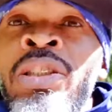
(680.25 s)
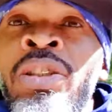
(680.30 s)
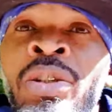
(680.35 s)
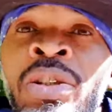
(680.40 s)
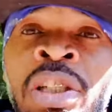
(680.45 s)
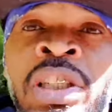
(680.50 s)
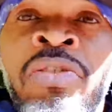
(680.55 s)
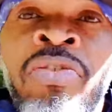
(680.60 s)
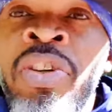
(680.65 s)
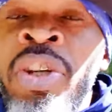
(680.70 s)

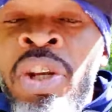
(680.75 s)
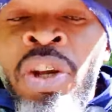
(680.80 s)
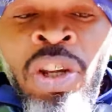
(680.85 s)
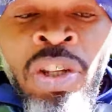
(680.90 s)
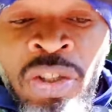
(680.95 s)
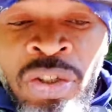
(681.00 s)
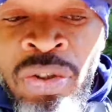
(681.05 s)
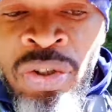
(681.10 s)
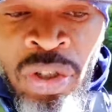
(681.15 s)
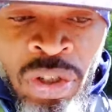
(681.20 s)
So this video
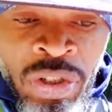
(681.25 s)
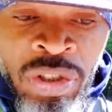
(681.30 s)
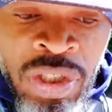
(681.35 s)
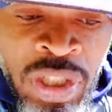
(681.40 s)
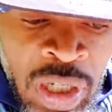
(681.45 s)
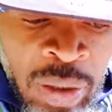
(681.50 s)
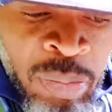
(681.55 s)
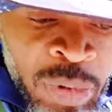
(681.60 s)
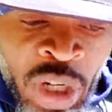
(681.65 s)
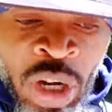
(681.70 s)
is to
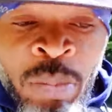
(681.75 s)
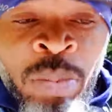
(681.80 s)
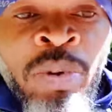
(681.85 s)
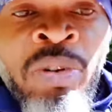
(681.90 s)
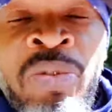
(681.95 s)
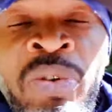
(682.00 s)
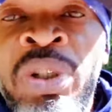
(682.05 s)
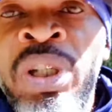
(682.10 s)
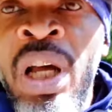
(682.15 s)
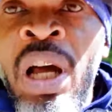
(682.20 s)
say big
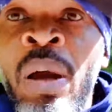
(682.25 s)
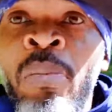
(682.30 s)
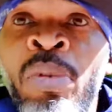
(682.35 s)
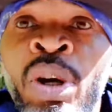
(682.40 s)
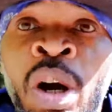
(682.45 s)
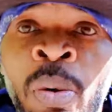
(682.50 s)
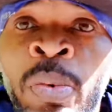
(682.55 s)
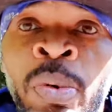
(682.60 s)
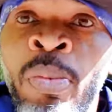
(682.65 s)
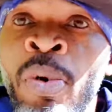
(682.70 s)
up to Foota,
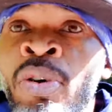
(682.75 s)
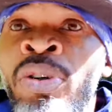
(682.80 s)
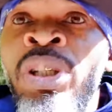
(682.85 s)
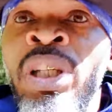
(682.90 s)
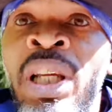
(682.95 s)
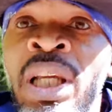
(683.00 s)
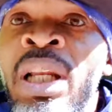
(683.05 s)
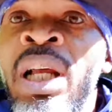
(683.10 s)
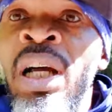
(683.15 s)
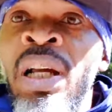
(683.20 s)
big up to
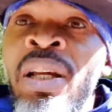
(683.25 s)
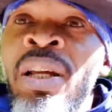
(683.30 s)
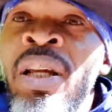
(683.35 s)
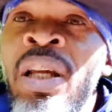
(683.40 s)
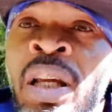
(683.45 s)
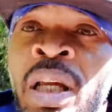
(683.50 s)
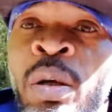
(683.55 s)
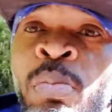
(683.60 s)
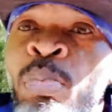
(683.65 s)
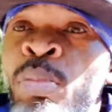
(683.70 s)
Bounty Killer.
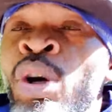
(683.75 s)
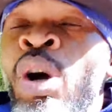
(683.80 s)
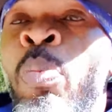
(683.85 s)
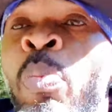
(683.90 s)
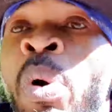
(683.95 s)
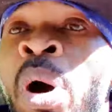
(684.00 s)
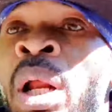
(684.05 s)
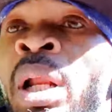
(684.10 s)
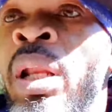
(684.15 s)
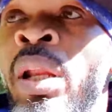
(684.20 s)
Big
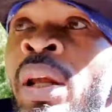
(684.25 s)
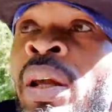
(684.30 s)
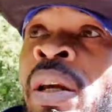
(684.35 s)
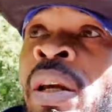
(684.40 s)
up all of